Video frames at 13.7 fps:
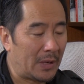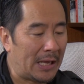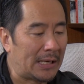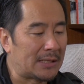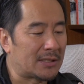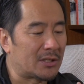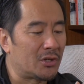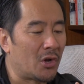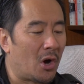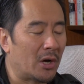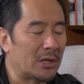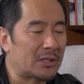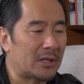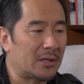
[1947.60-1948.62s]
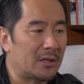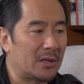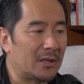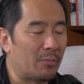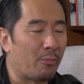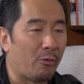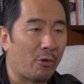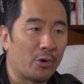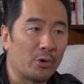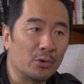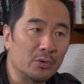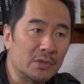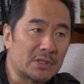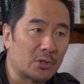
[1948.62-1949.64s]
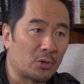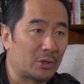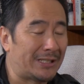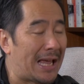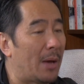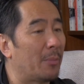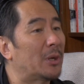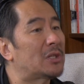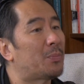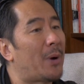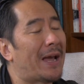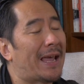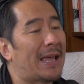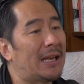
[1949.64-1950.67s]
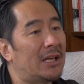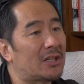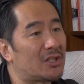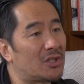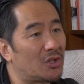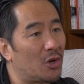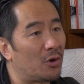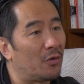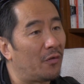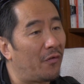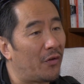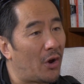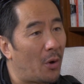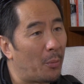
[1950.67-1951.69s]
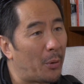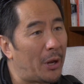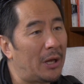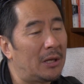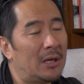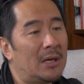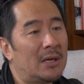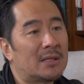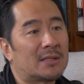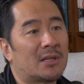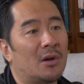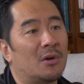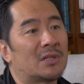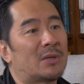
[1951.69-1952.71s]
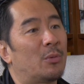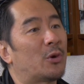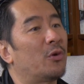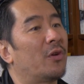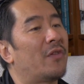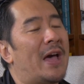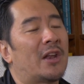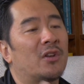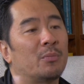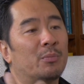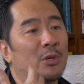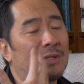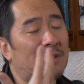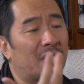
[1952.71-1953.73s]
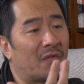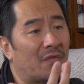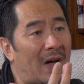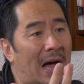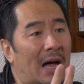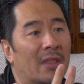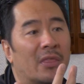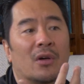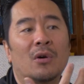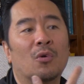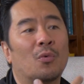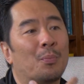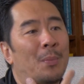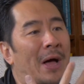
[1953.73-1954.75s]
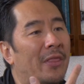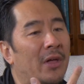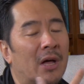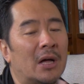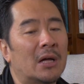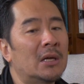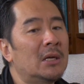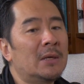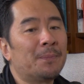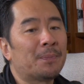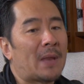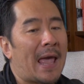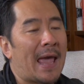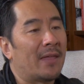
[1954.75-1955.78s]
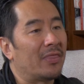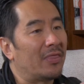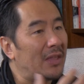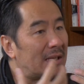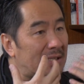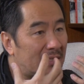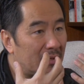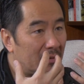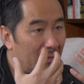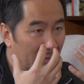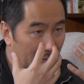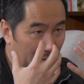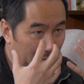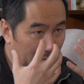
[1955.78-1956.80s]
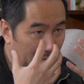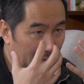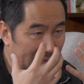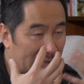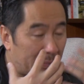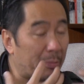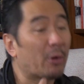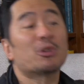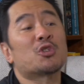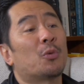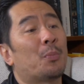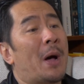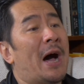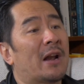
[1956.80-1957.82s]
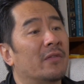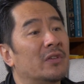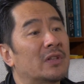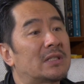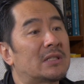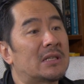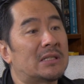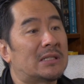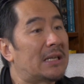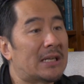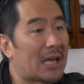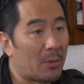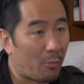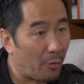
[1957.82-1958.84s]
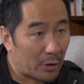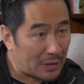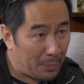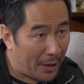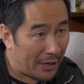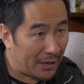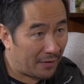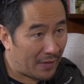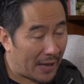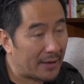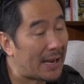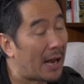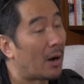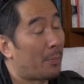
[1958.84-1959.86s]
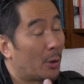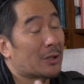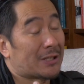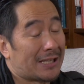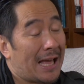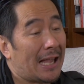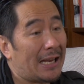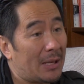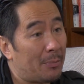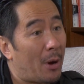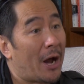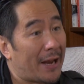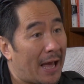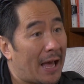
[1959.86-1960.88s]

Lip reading: it is not bruised or damaged by any external phenomena. So someone could have had an abusive father or mother, and this spiritual part of us didn't get bruised by any of that. Now, a personality might